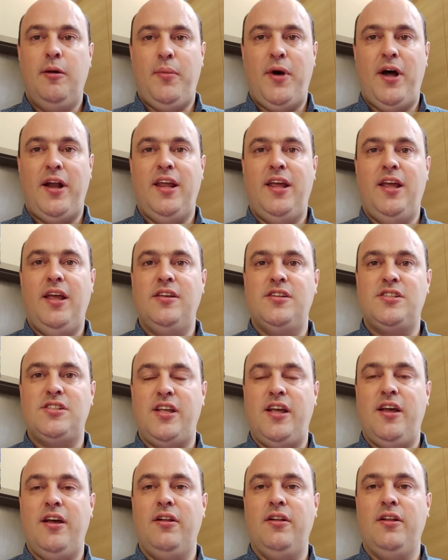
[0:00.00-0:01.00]
but He
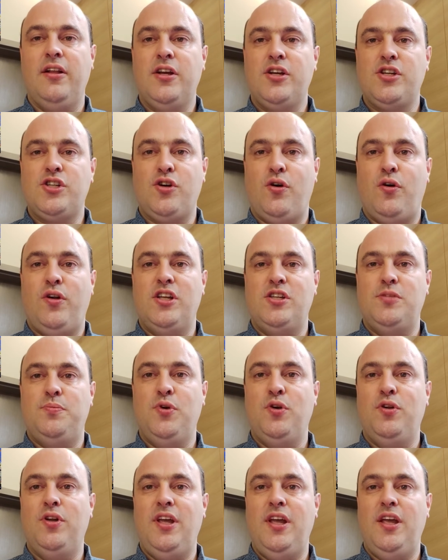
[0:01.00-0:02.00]
still showed His
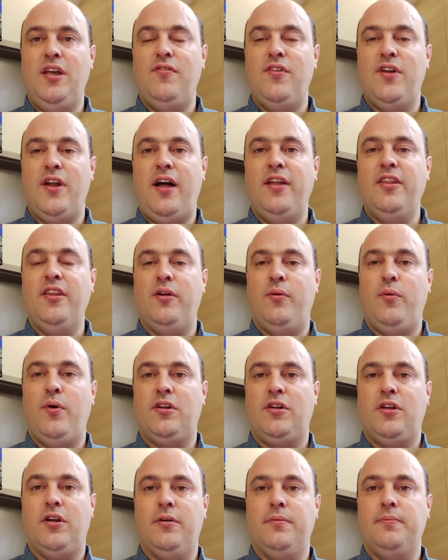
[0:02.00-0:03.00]
beauty even under the
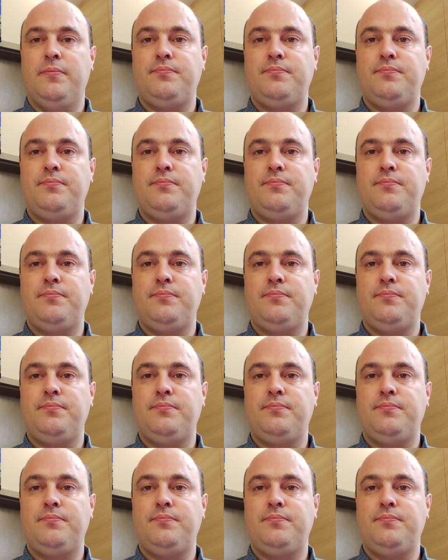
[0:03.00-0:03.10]
water.